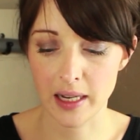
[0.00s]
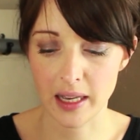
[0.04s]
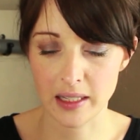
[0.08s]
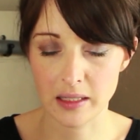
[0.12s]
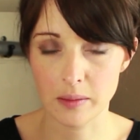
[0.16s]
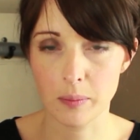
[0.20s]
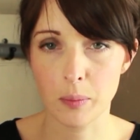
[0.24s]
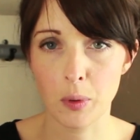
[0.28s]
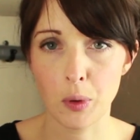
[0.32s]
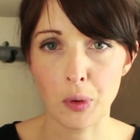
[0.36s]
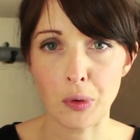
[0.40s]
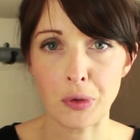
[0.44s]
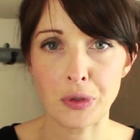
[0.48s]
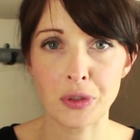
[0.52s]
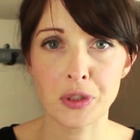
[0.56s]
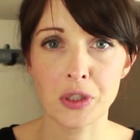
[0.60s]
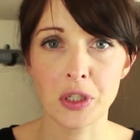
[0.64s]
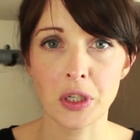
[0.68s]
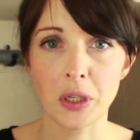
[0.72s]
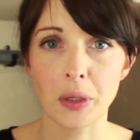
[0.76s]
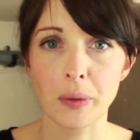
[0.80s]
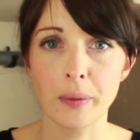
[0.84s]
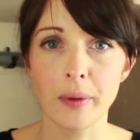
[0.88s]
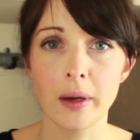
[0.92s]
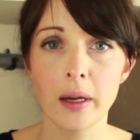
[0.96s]
as opposed
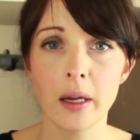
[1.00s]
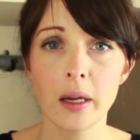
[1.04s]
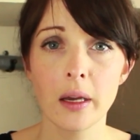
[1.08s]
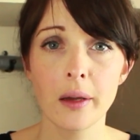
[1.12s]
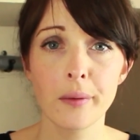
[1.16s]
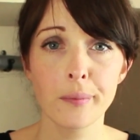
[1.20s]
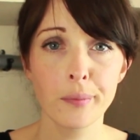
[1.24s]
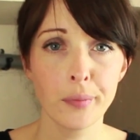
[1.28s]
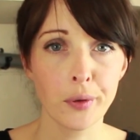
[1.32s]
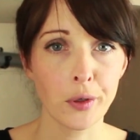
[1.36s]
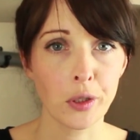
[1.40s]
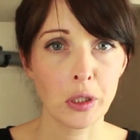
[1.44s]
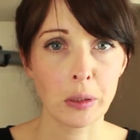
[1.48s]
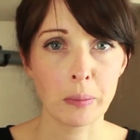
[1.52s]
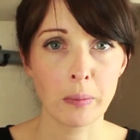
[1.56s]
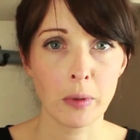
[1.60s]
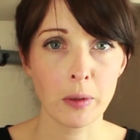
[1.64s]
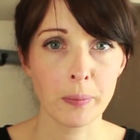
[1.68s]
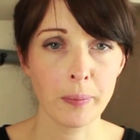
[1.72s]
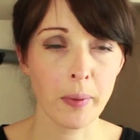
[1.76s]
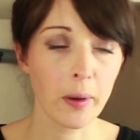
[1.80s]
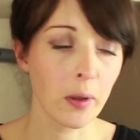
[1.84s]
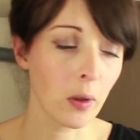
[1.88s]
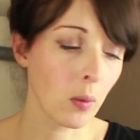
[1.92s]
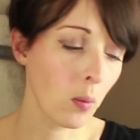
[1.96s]
to putting them
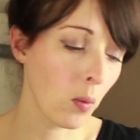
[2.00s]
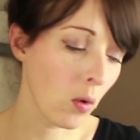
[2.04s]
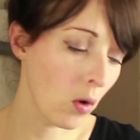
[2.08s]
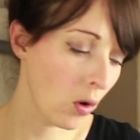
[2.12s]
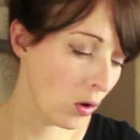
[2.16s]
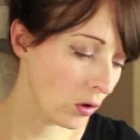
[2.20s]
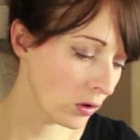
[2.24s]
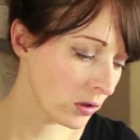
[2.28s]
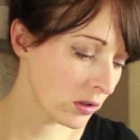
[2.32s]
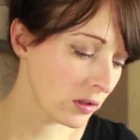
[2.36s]
up on the wall.